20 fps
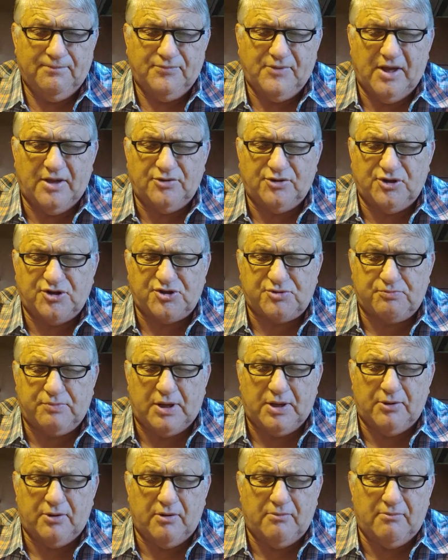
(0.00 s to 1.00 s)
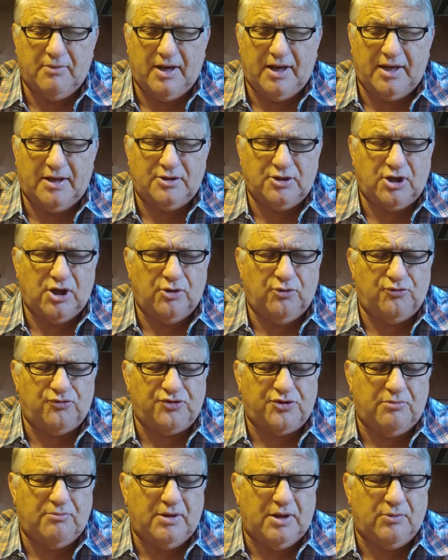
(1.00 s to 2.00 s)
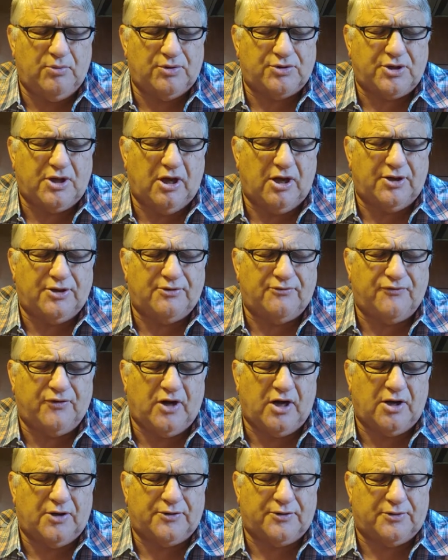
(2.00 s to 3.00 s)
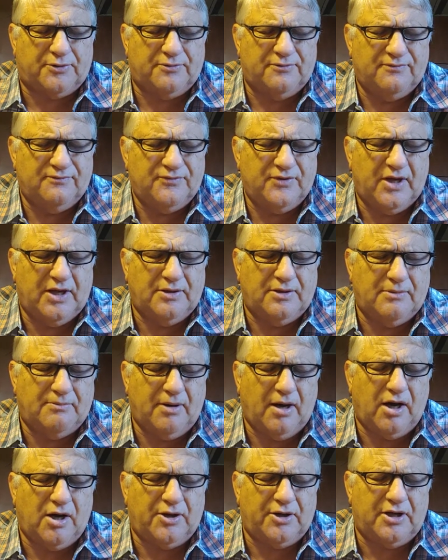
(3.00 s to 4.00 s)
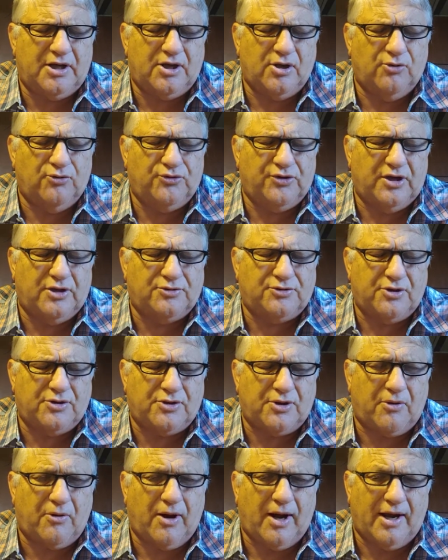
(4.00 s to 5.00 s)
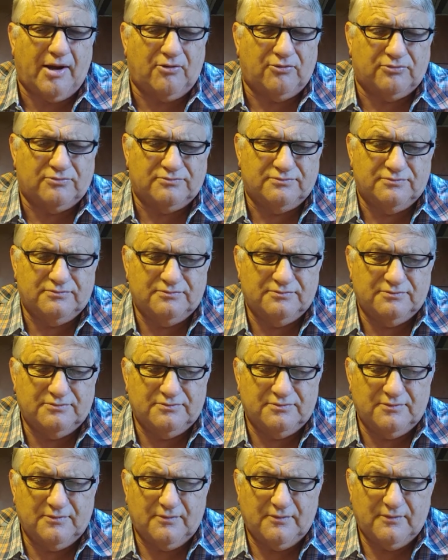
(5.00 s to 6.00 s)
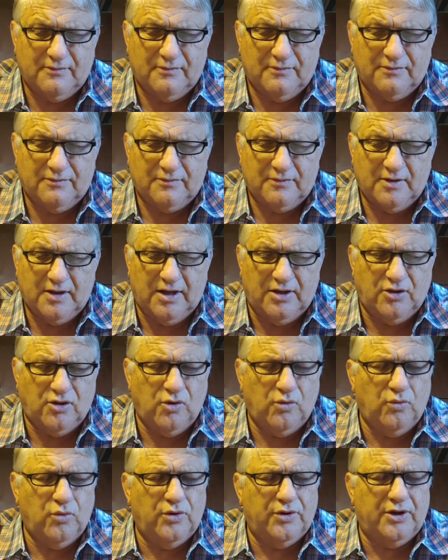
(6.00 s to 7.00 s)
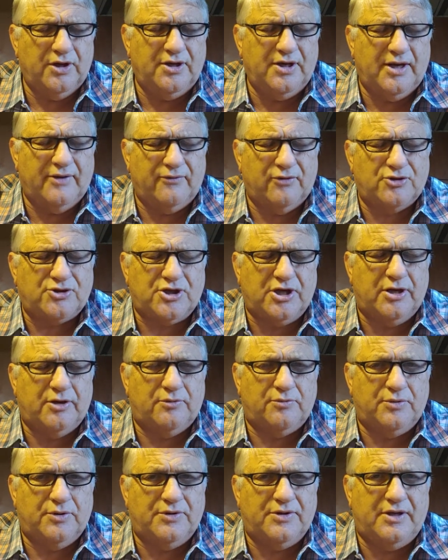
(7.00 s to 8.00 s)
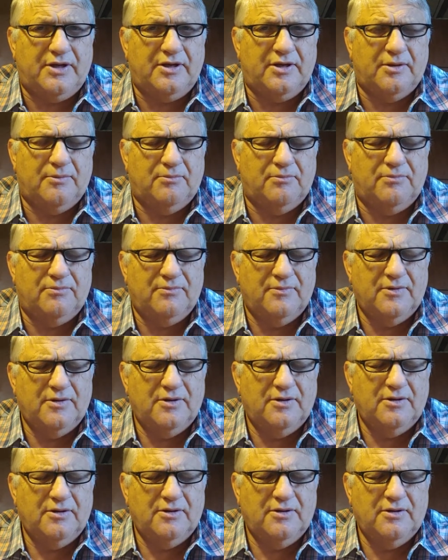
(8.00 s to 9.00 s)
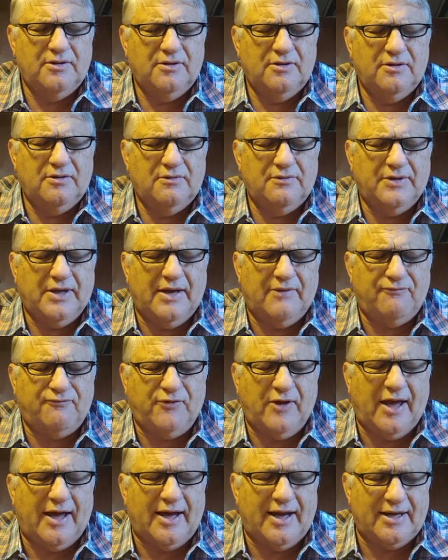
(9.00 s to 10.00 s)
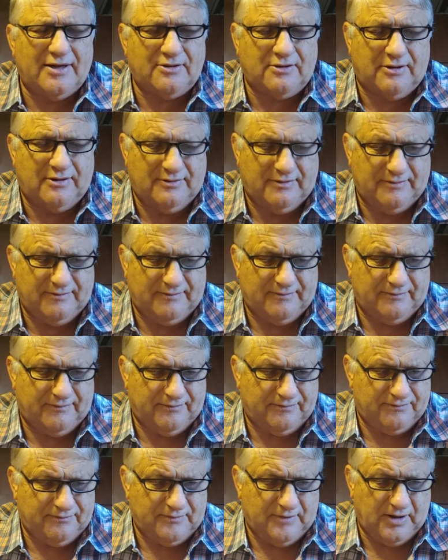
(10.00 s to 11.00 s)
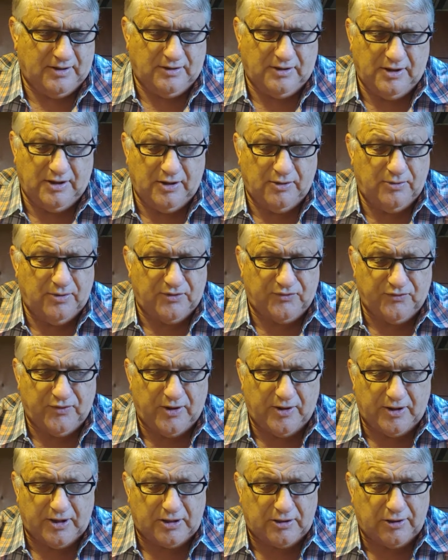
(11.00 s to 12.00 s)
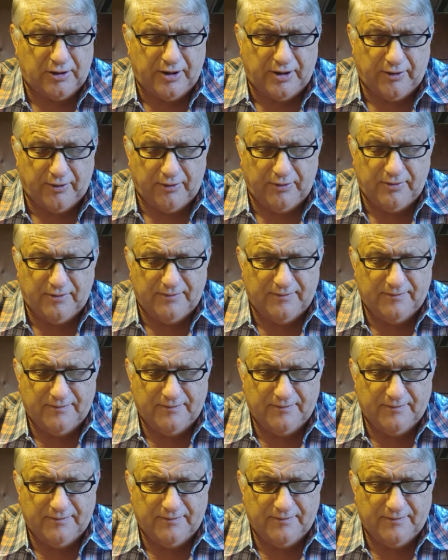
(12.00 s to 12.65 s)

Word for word: that the spirit man goes to be with God the Father and the body goes into the ground. And no one had ever shared with him that fact. And you know, it's very clear